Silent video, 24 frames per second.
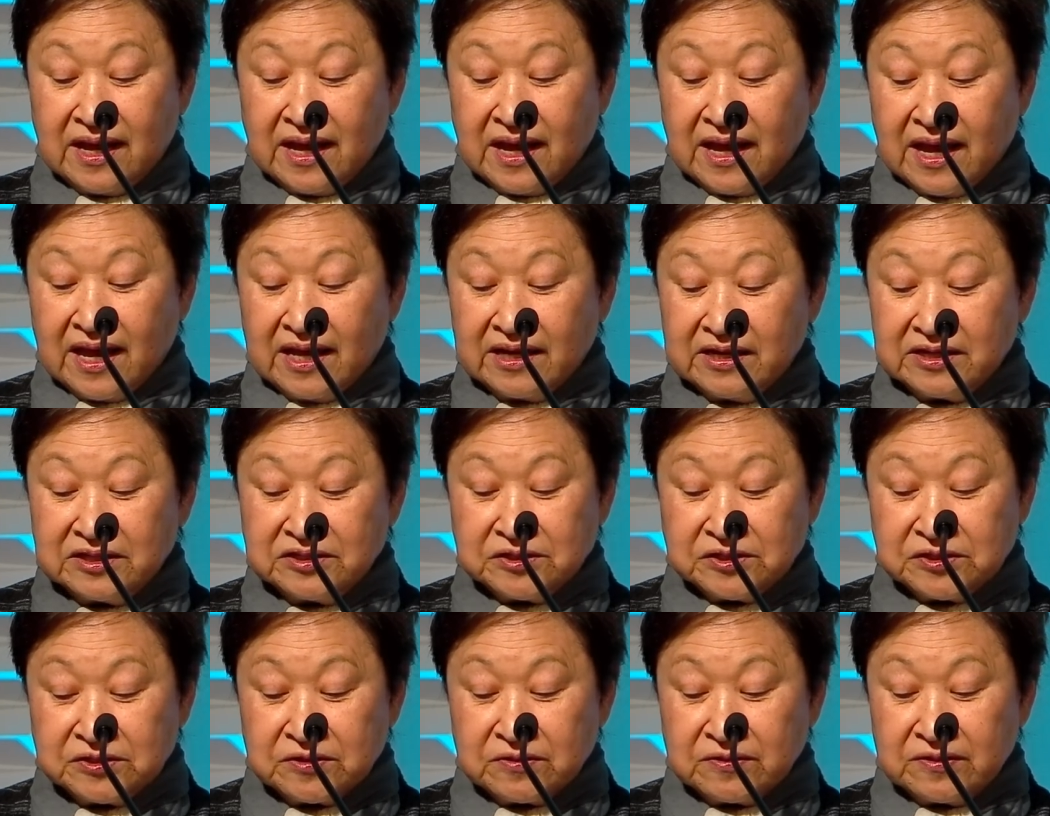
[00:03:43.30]
and
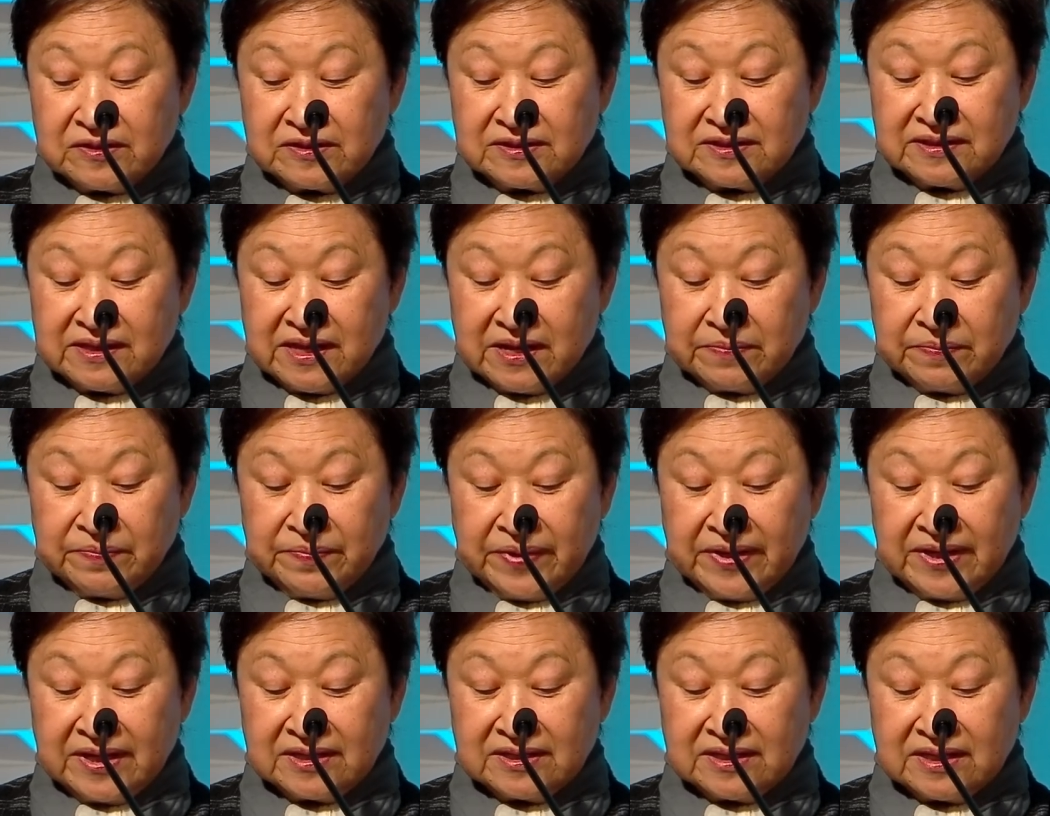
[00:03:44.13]
ensures that
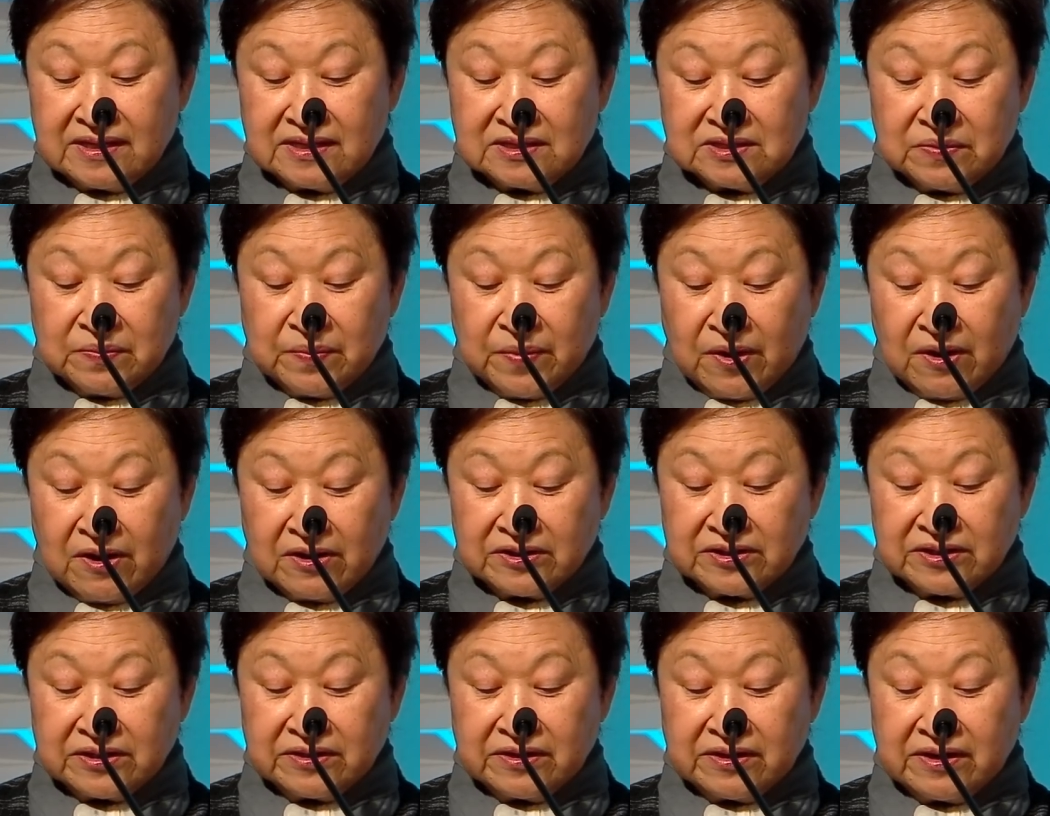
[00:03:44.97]
Pitt is a
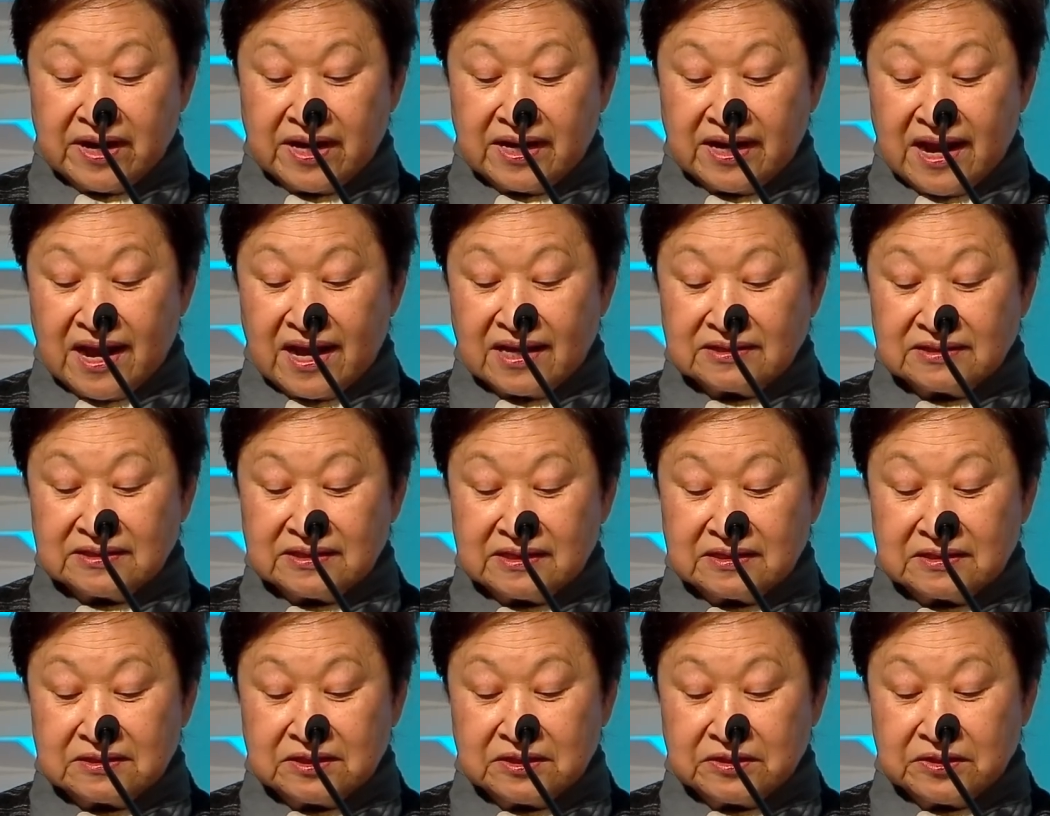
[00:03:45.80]
partner and
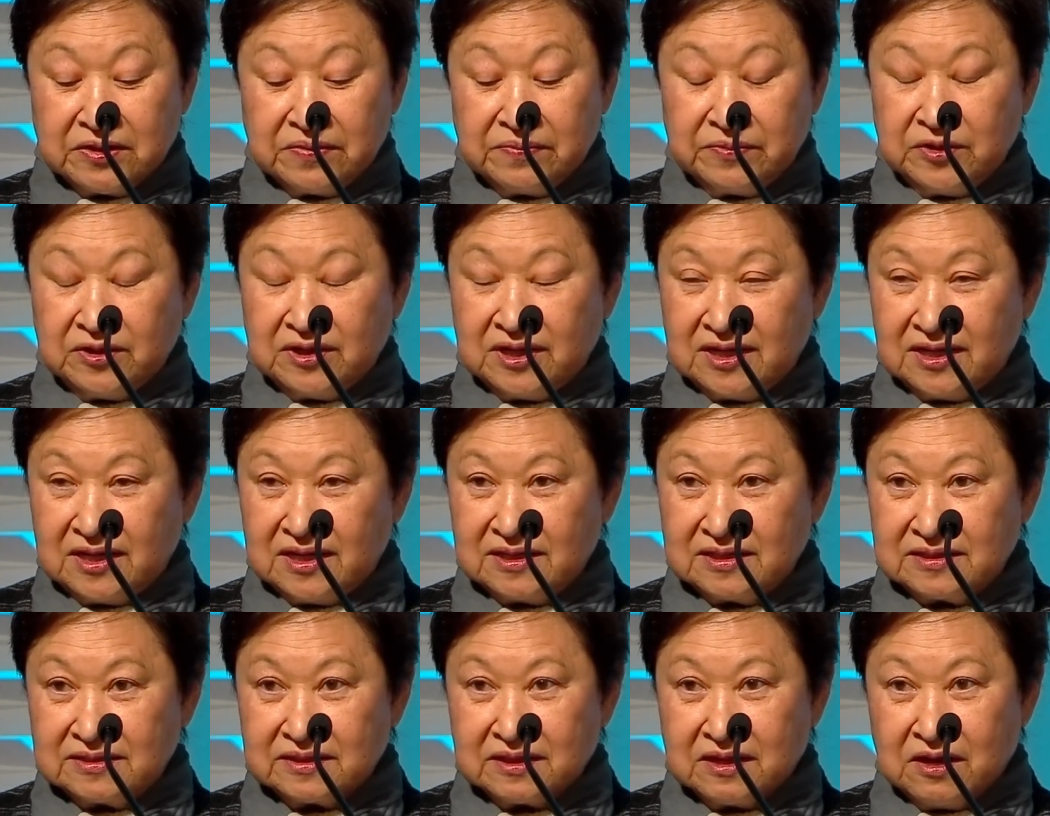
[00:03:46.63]
asset to
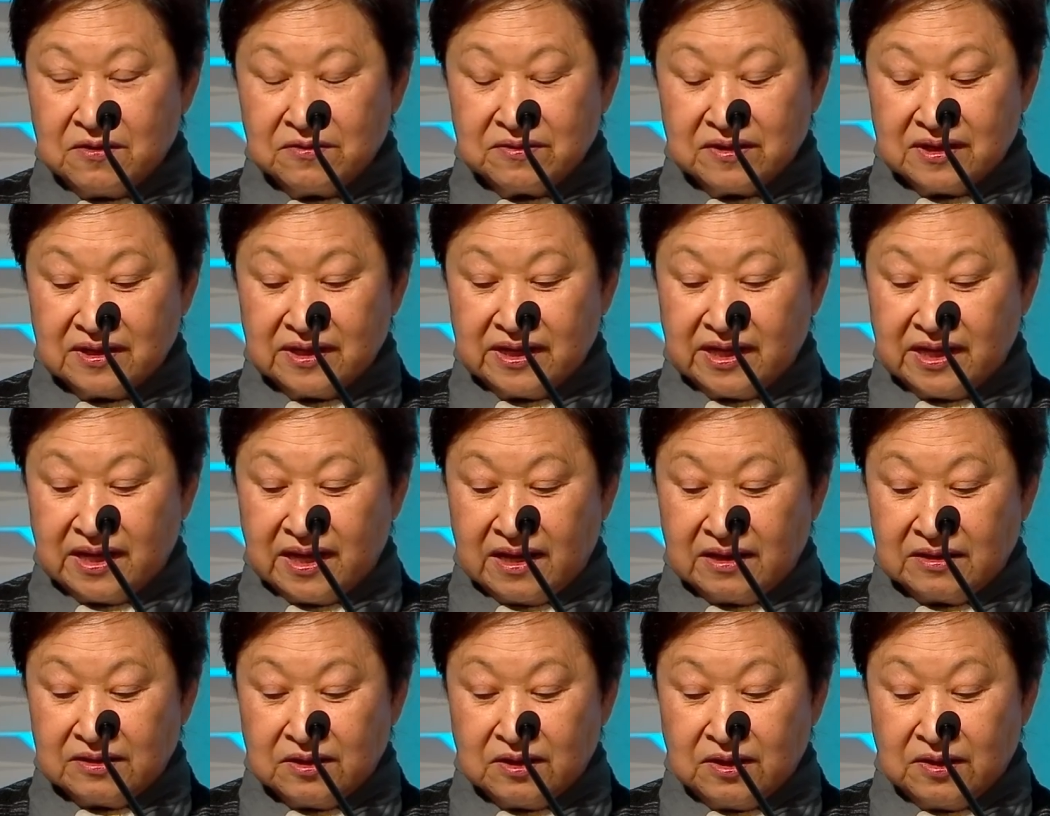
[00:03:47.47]
communities locally
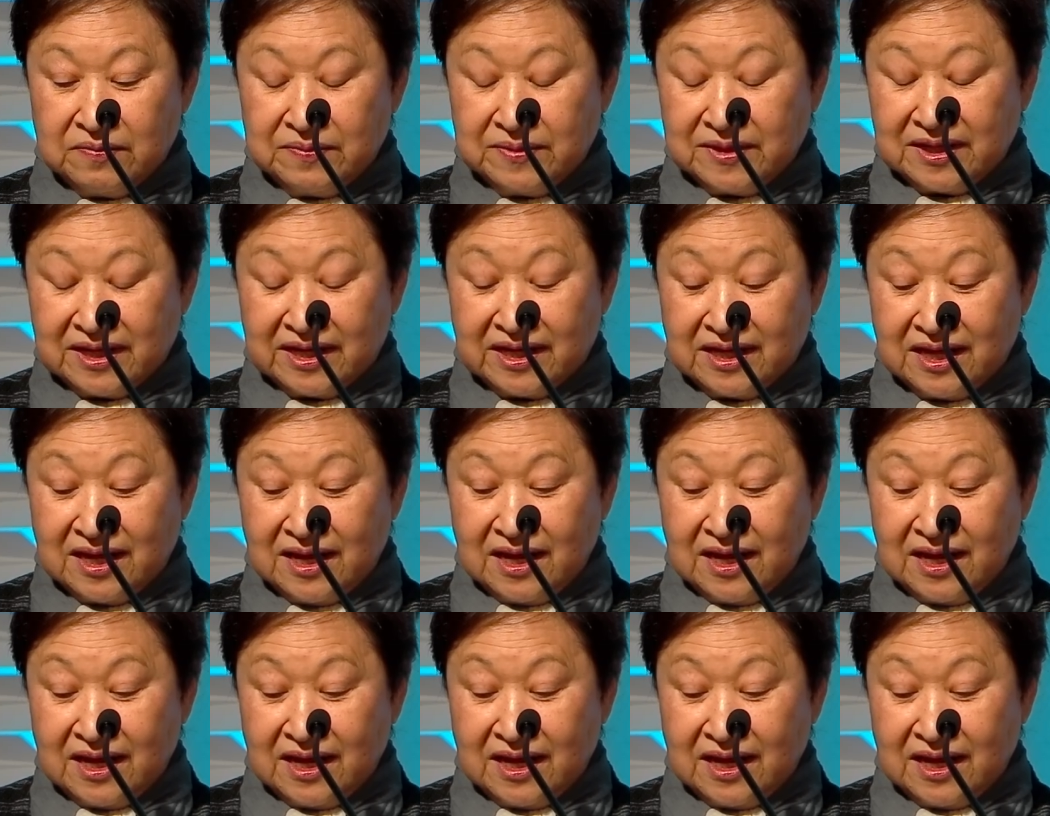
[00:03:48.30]
and globally.